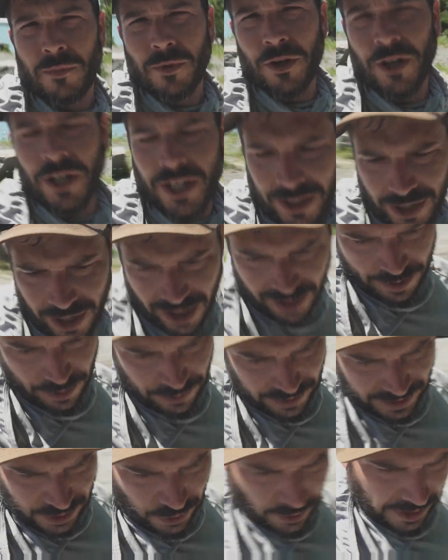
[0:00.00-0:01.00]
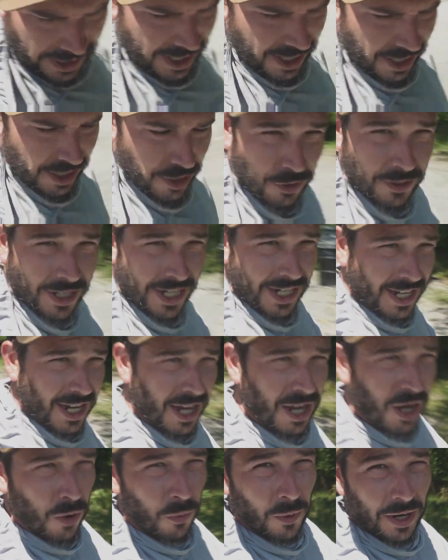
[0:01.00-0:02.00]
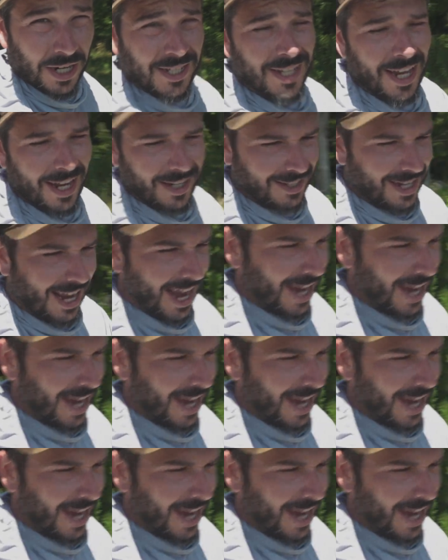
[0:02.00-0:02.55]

I'm learning a lot about this Torqeedo, like what it takes to